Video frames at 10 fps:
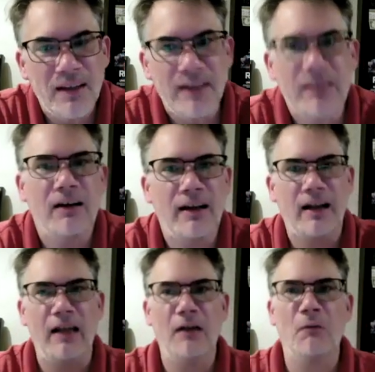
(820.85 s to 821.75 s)
You know, and
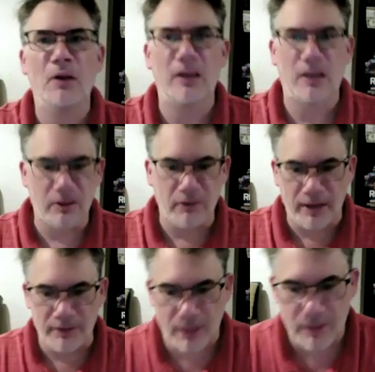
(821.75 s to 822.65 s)
I don't want to
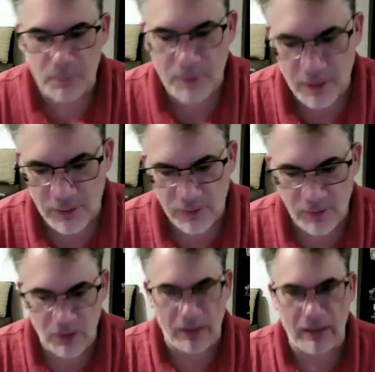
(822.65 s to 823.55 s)
congratulate you because, you
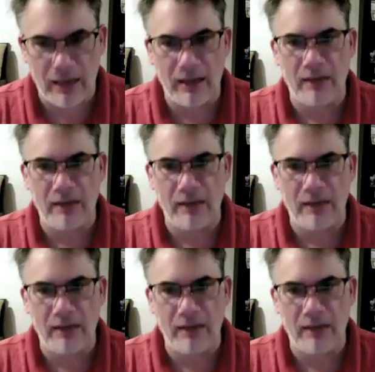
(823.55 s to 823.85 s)
know, I,